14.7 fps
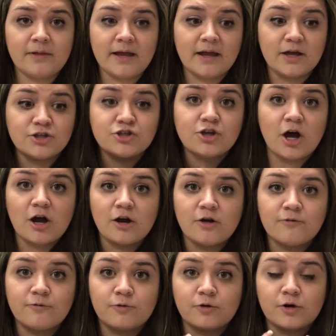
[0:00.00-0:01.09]
like a
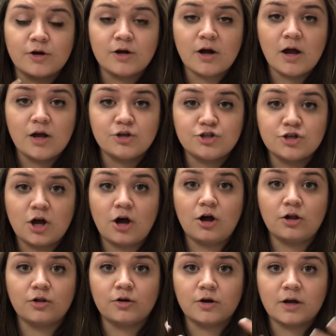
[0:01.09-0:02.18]
scarf or a
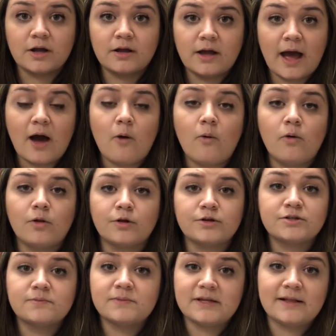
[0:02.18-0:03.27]
shawl or a cowl or
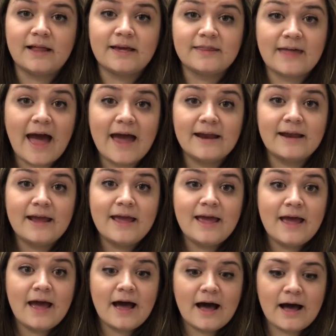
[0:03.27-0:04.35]
something like that.
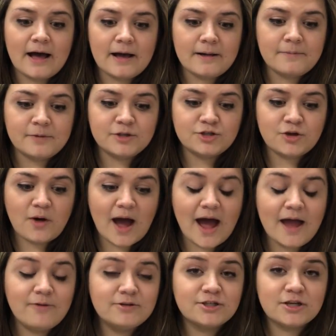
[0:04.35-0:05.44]
So
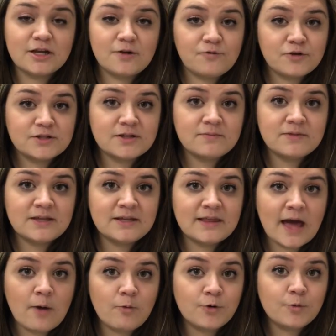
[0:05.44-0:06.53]
I was looking for something
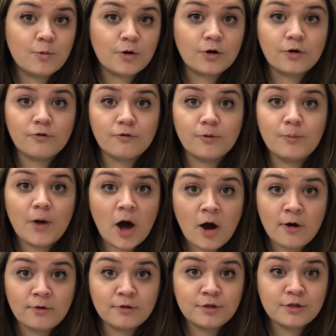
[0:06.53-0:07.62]
that would work for
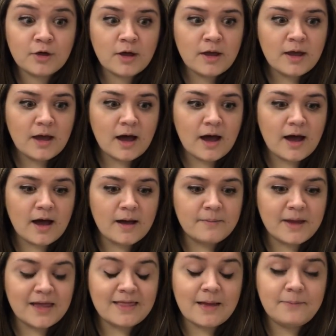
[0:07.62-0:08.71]
both.
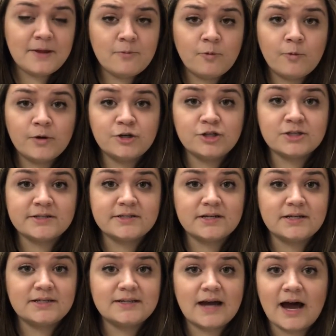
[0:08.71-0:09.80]
And that people would just
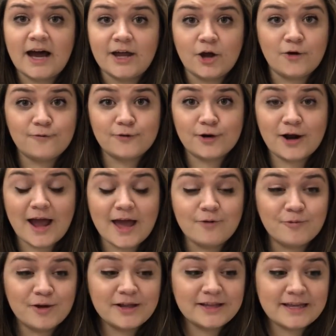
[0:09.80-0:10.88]
die over.
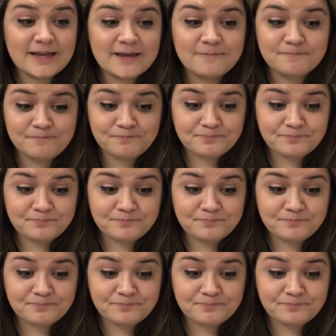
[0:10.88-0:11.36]
And really,